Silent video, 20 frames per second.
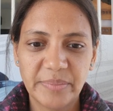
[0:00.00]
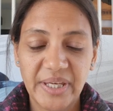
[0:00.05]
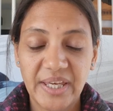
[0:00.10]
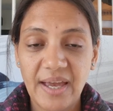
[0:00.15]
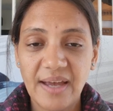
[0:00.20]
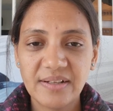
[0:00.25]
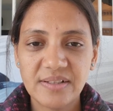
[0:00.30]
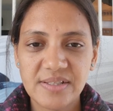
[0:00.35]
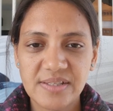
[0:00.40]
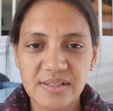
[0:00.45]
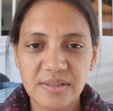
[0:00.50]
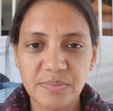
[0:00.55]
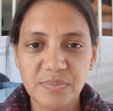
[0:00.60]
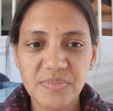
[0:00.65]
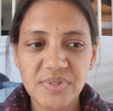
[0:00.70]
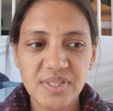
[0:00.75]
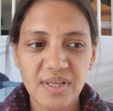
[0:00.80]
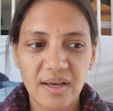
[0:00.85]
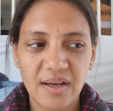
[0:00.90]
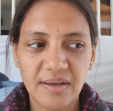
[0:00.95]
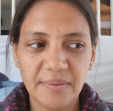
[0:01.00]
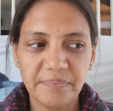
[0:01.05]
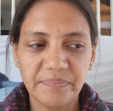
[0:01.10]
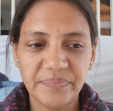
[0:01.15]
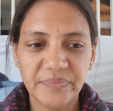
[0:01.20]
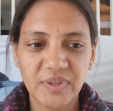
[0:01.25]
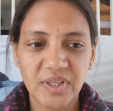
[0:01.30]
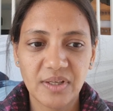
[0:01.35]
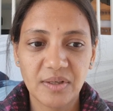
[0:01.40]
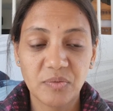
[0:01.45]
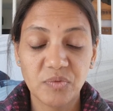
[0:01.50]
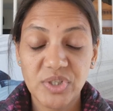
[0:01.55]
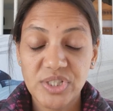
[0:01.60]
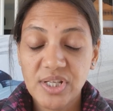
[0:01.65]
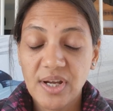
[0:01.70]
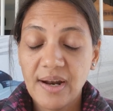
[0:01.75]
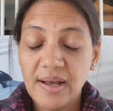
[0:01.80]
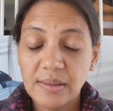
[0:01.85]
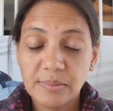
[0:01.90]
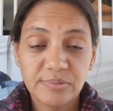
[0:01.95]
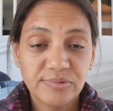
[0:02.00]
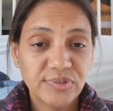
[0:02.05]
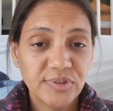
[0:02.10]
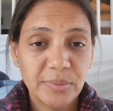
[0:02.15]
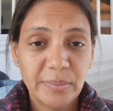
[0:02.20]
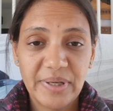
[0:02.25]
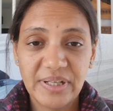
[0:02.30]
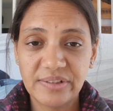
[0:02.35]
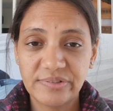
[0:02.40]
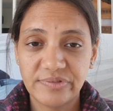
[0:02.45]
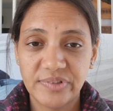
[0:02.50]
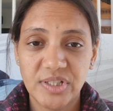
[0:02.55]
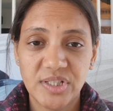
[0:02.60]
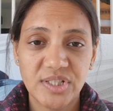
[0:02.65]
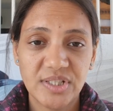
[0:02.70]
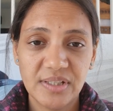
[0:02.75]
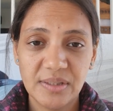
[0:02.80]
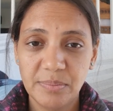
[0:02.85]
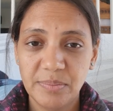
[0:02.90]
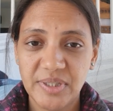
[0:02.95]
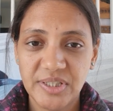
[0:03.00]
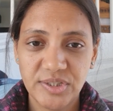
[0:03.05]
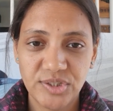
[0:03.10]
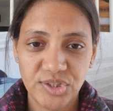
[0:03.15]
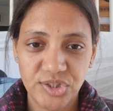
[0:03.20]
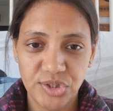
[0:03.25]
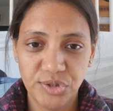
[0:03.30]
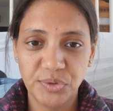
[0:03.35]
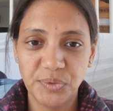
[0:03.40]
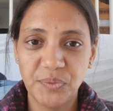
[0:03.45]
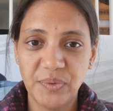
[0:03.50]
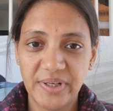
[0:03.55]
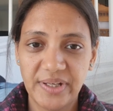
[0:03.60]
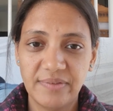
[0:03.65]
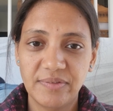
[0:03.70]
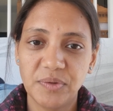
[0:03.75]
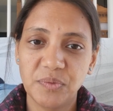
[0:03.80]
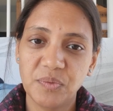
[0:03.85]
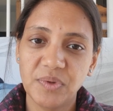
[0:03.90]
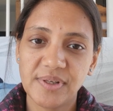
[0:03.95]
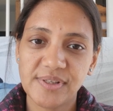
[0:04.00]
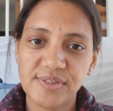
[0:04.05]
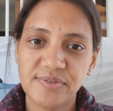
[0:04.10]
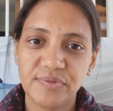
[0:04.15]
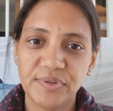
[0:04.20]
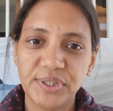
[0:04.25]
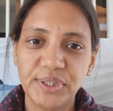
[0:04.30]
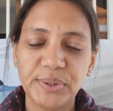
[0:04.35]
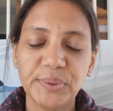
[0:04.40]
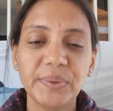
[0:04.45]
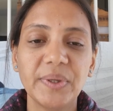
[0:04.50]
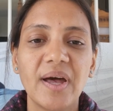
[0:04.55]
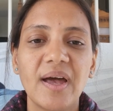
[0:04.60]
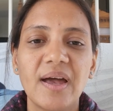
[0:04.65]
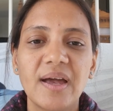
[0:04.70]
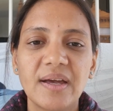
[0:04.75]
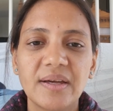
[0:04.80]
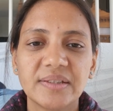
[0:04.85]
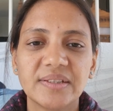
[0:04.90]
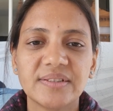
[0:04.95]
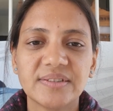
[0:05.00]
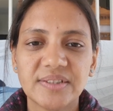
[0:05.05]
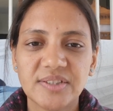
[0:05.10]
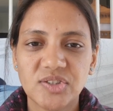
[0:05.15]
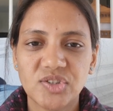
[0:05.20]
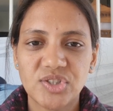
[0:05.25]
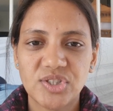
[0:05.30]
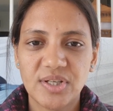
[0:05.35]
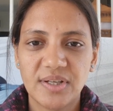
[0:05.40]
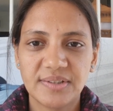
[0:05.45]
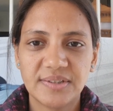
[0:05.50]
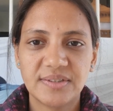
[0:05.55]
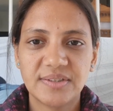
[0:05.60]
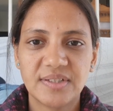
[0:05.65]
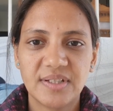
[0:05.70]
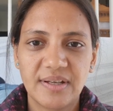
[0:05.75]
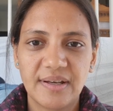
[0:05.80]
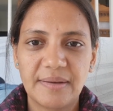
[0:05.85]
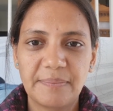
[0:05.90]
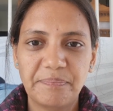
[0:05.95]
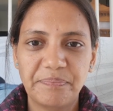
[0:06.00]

mechanisms which are helpful, beneficial. Please do whatever works for you. This is just